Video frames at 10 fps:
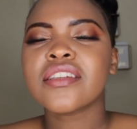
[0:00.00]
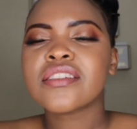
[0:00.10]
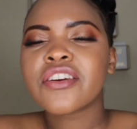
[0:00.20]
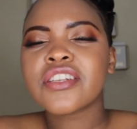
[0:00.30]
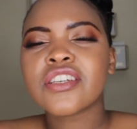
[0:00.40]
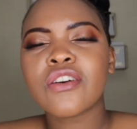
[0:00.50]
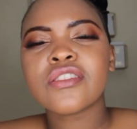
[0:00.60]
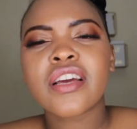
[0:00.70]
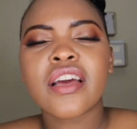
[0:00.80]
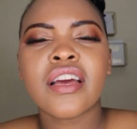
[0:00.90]
The security goes,
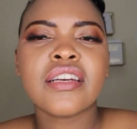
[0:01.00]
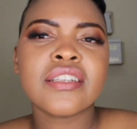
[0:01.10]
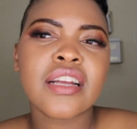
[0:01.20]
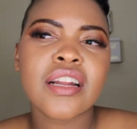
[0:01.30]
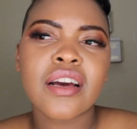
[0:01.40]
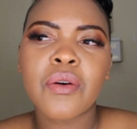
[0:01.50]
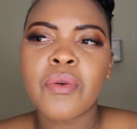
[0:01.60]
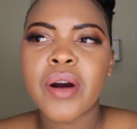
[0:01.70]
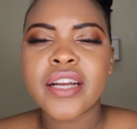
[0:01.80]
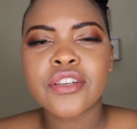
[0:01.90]
okay, Nana,
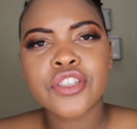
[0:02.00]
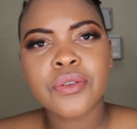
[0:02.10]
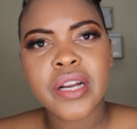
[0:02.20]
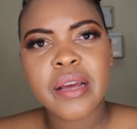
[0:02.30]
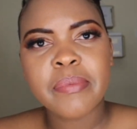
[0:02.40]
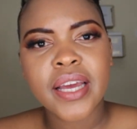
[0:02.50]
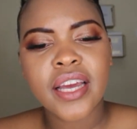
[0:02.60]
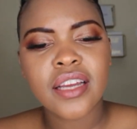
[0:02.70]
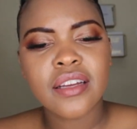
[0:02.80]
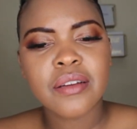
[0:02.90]
why don't you want to
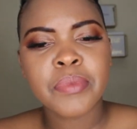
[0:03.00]
pay?